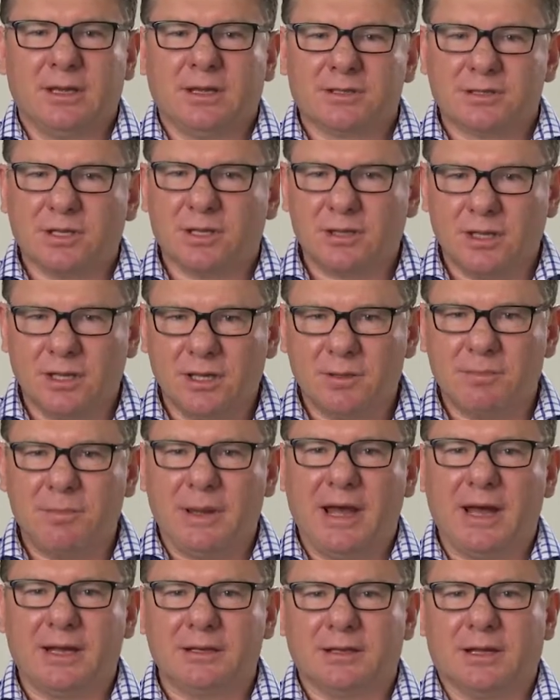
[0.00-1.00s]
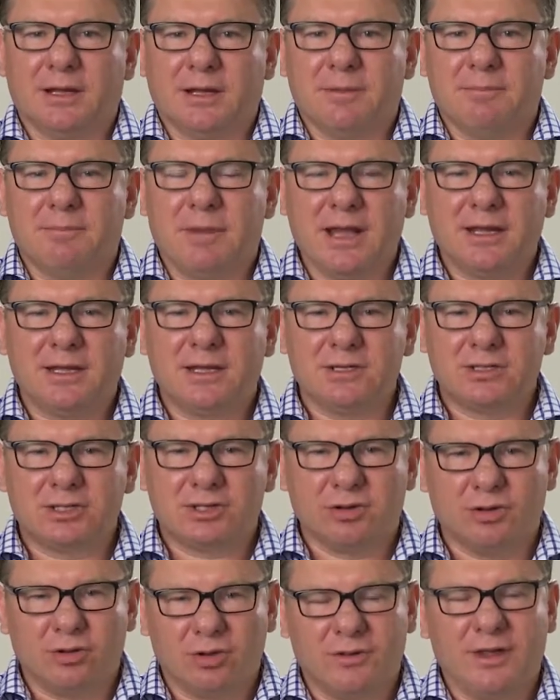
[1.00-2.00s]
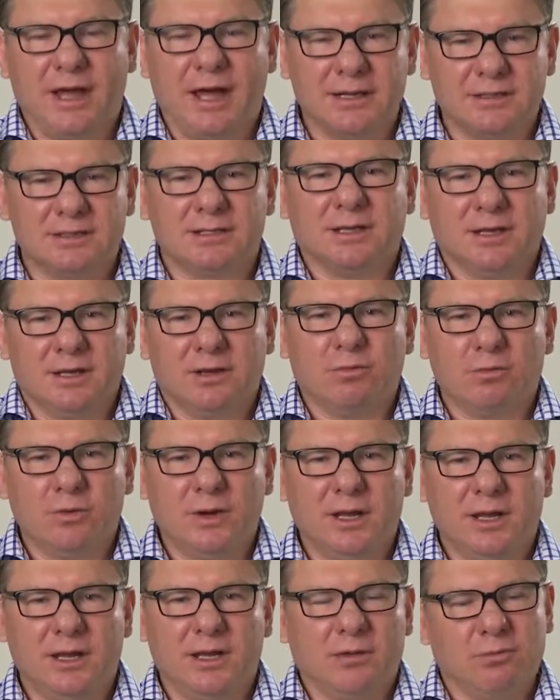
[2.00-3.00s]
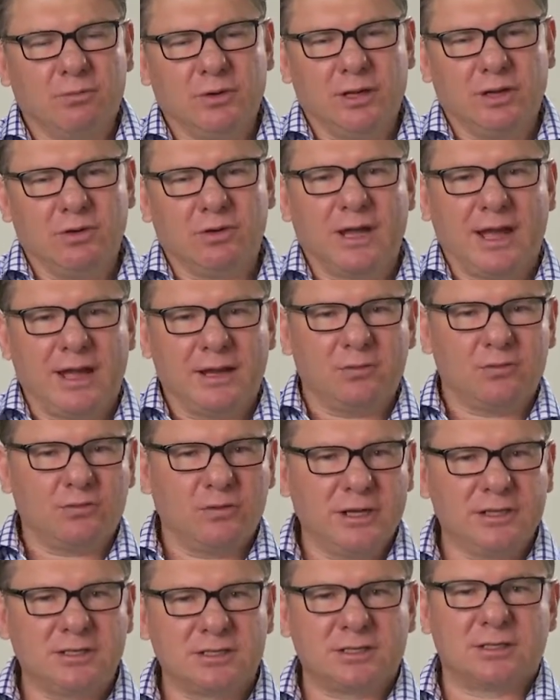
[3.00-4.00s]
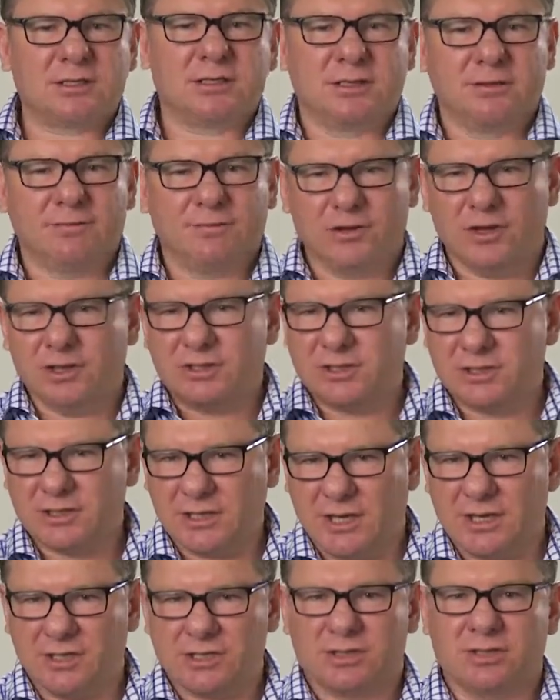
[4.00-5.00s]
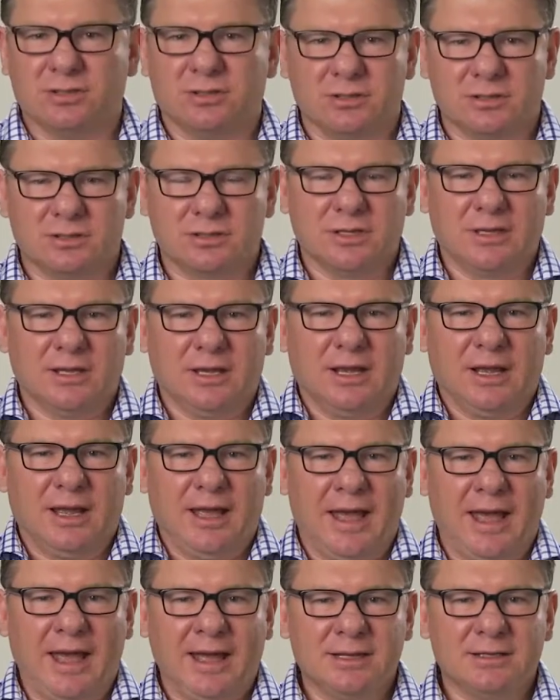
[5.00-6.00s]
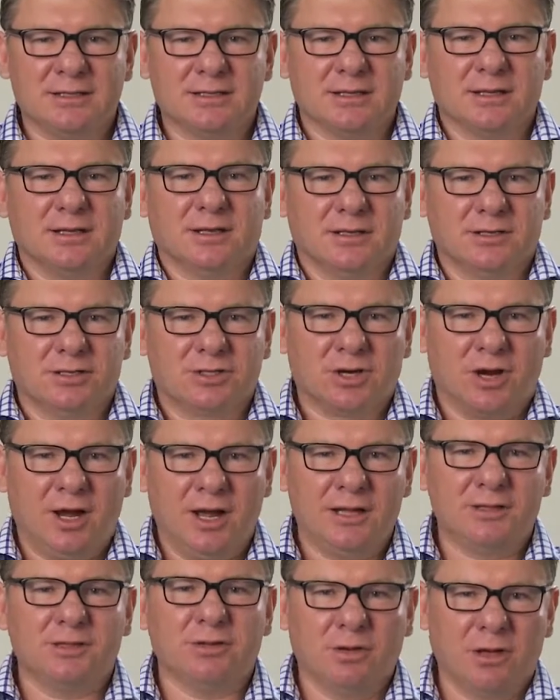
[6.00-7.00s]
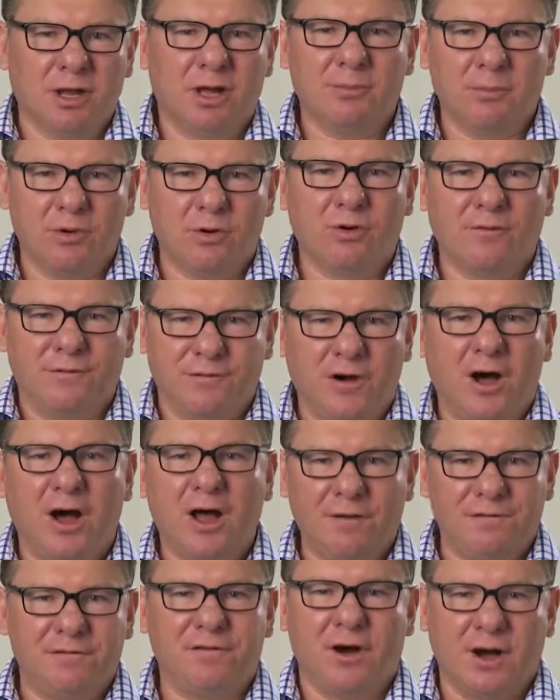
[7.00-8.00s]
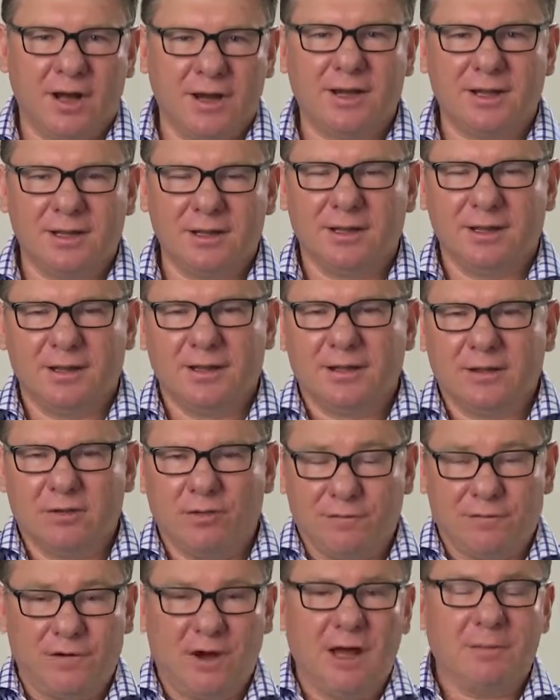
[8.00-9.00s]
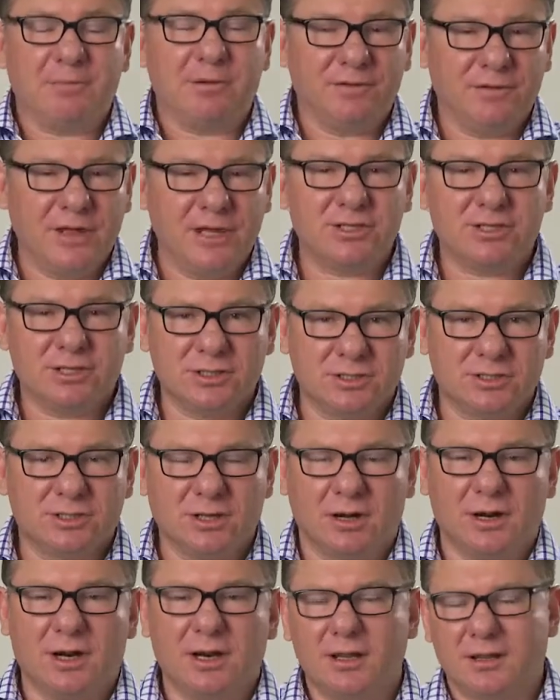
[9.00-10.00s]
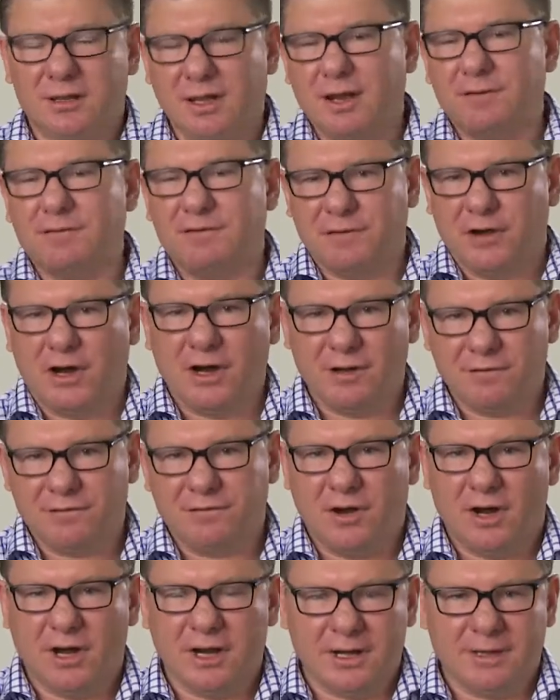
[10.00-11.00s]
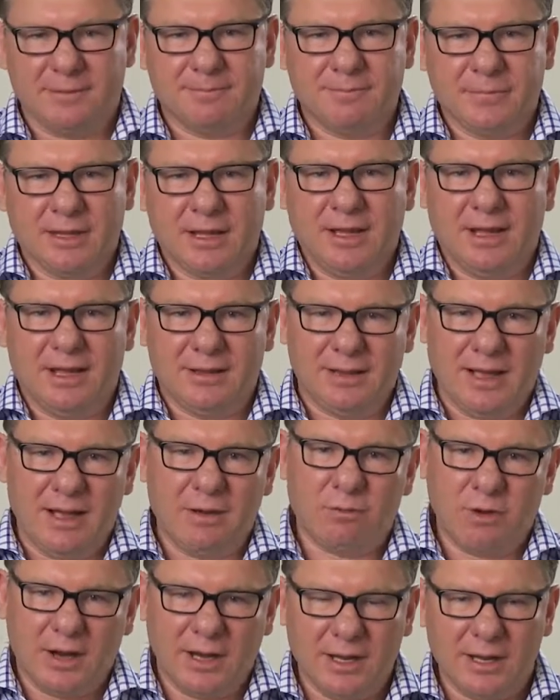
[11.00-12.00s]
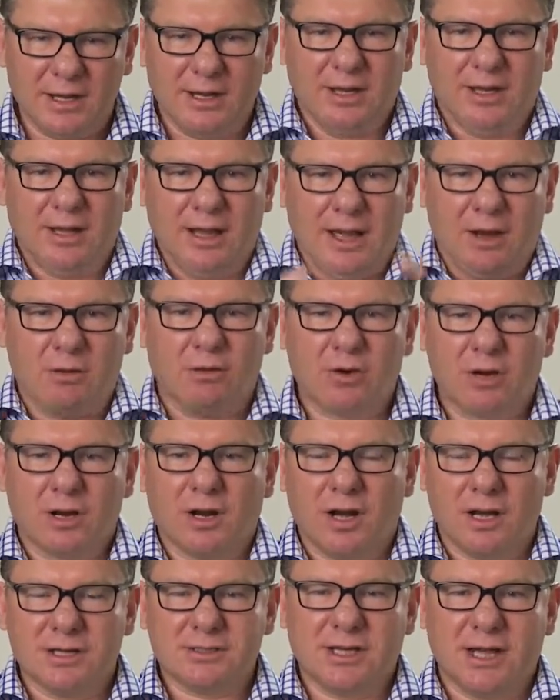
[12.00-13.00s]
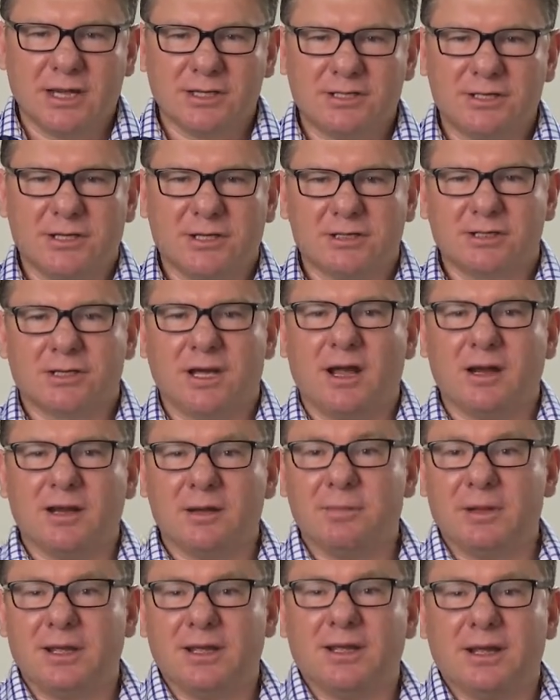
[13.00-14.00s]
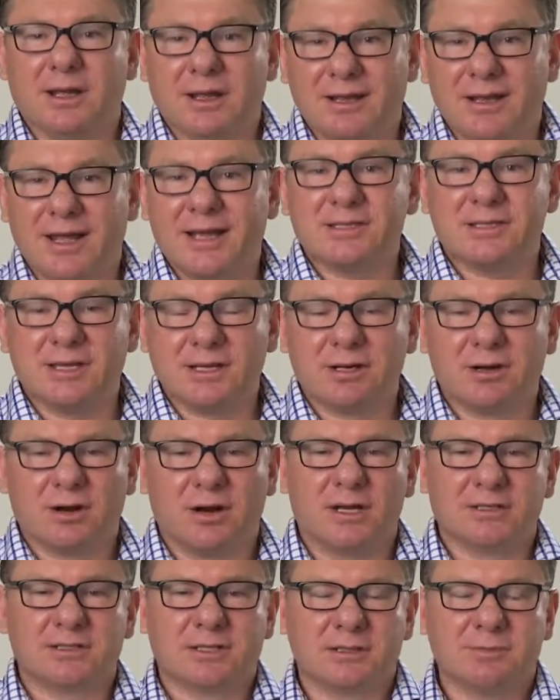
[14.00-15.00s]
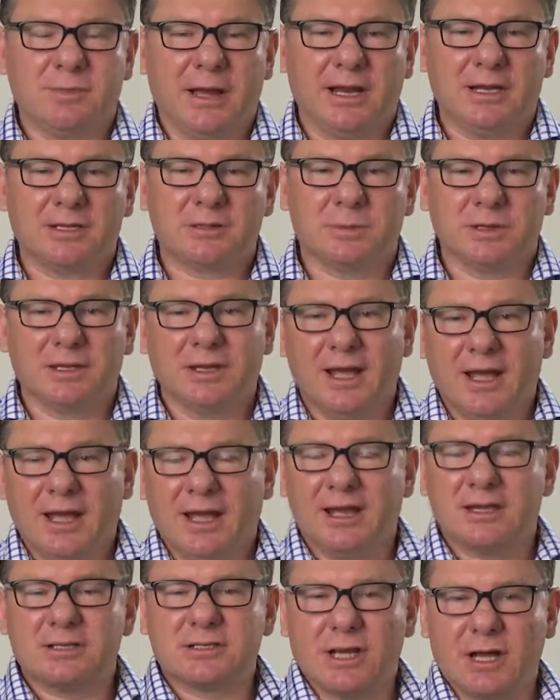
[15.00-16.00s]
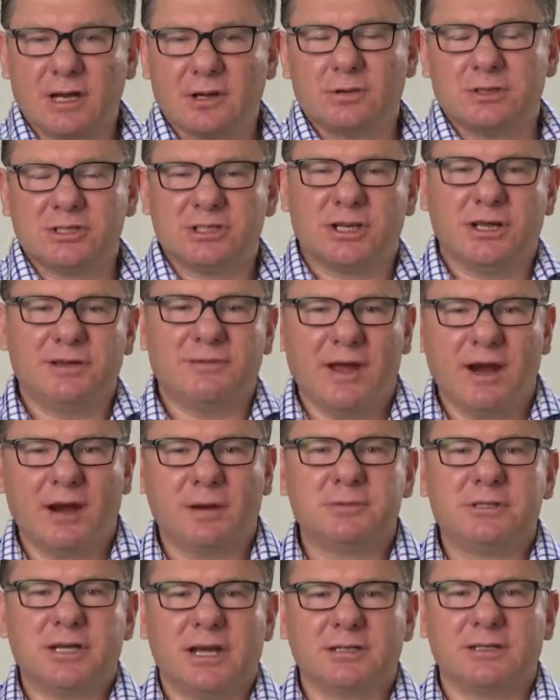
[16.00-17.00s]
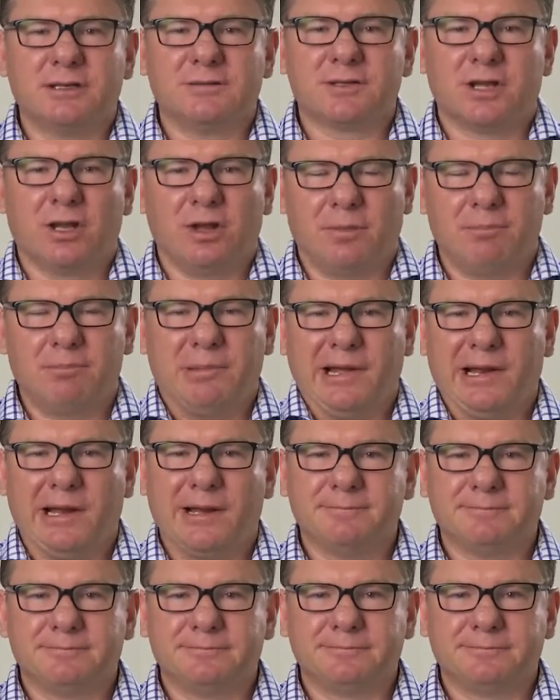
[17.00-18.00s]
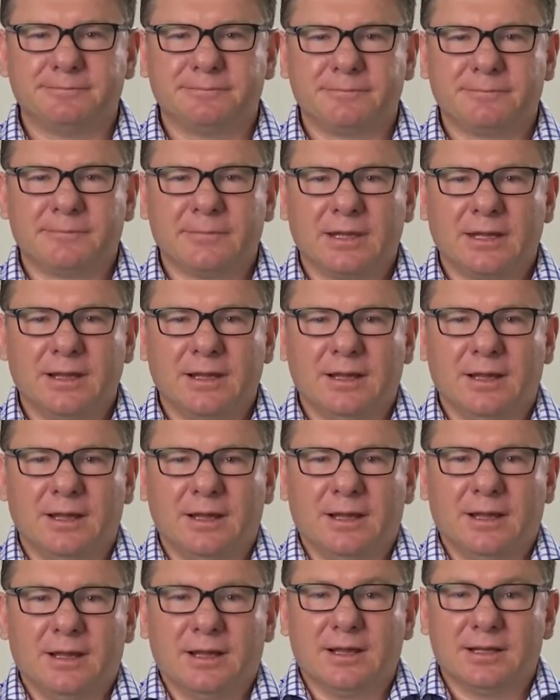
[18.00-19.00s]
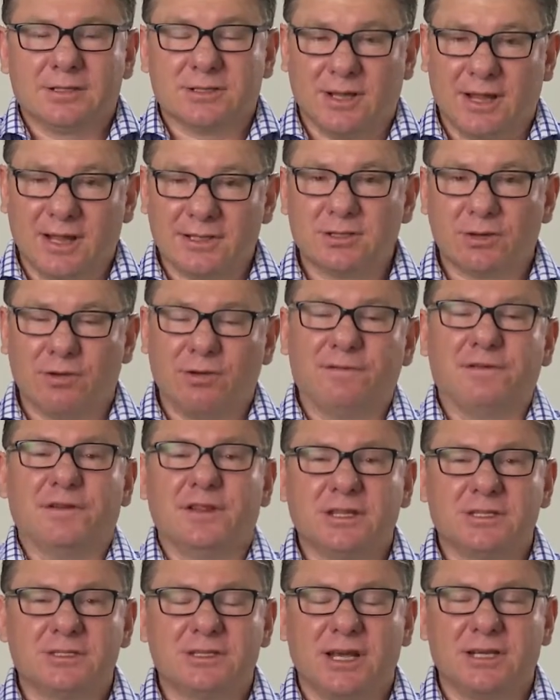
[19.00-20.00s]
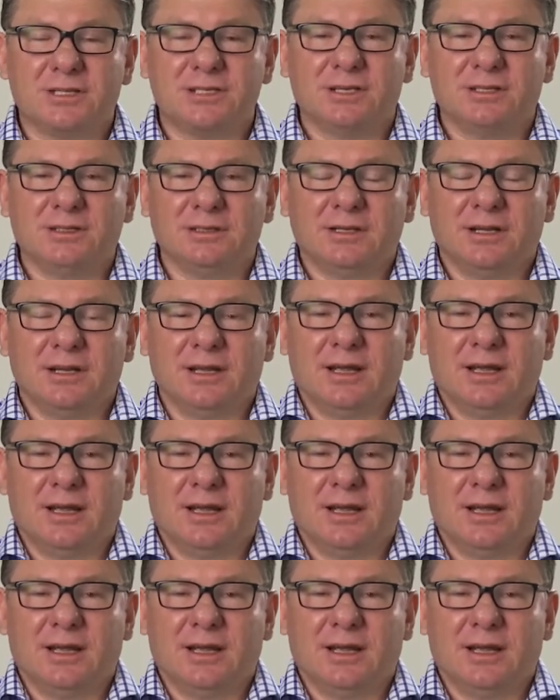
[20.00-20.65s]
So think about making sure that we look at risks versus issues and try and do a lot more firefighting or fire prevention, than firefighting. And that way, our organisation is going to be less in crisis management and is going to achieve our objectives a lot better. So that's all for this session.